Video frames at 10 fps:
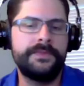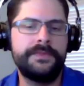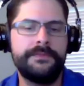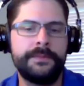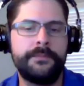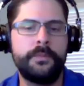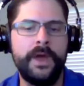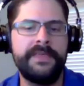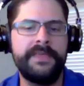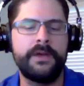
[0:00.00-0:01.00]
The
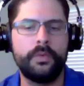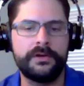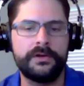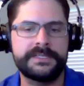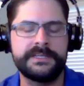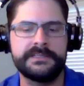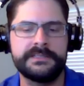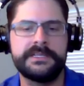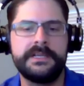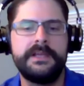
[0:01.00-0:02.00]
way that it works
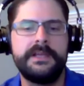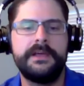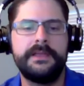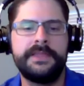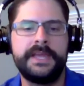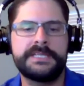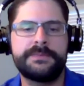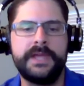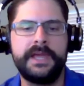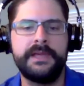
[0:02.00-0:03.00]
is the
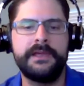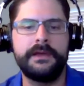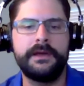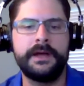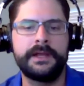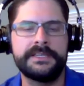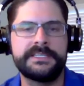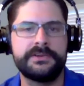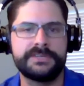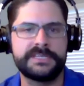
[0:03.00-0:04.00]
SBA
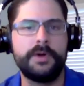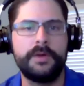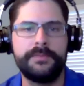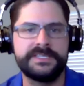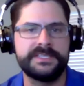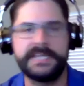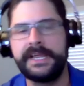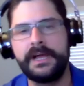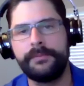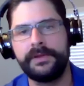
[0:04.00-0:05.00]
considers a small business
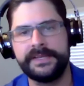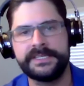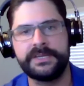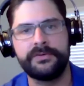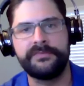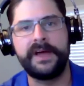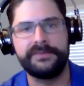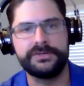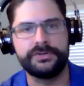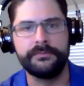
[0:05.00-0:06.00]
any company that's under
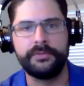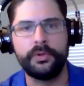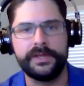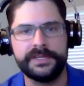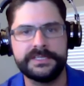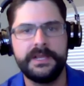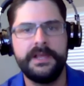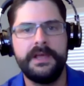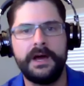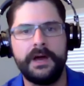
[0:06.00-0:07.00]
500 employees.
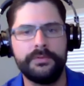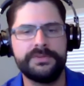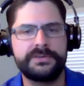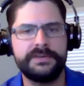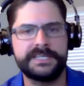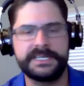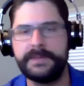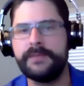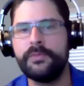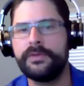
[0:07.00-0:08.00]
Ruth's Chris has
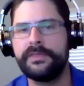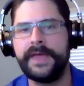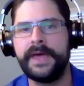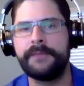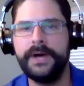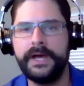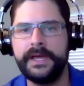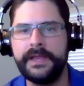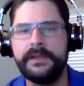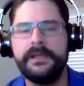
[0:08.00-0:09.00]
many more than that,
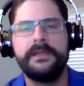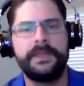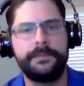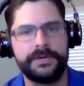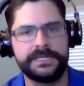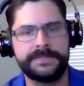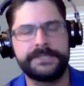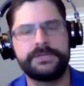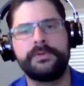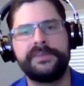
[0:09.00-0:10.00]
but they put a
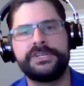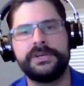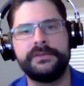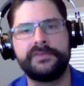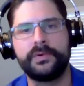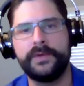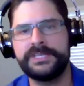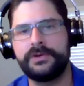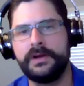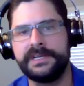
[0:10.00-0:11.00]
special provision in for
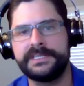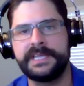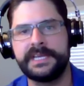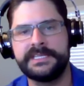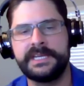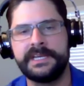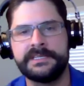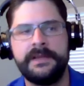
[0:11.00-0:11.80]
restaurants that says